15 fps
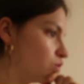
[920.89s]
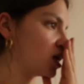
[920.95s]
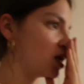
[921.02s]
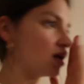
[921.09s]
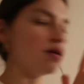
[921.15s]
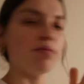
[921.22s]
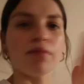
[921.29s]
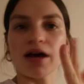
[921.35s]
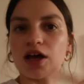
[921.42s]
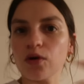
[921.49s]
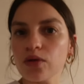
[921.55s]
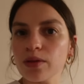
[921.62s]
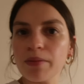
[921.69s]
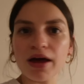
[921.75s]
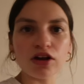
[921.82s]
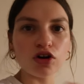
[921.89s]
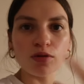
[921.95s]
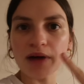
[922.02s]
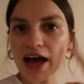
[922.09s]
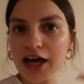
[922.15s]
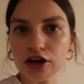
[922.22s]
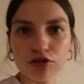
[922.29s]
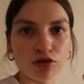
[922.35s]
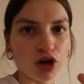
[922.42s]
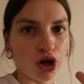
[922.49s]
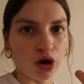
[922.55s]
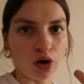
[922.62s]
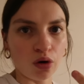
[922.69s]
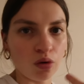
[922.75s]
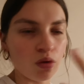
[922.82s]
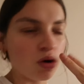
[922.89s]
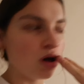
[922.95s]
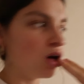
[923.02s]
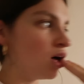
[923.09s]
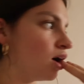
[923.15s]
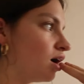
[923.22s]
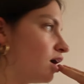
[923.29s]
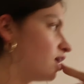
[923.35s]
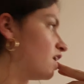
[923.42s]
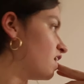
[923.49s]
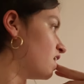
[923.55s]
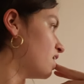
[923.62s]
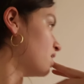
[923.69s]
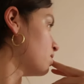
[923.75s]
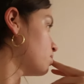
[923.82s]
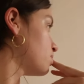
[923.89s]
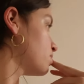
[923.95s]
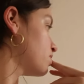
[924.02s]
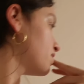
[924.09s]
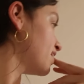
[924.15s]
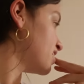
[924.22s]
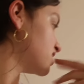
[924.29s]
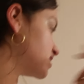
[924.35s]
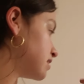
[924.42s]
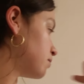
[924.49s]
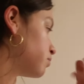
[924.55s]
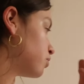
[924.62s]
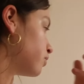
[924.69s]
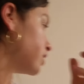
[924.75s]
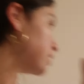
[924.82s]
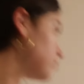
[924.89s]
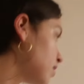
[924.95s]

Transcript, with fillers: It might go in the bedroom. I don't know. Um, at some point.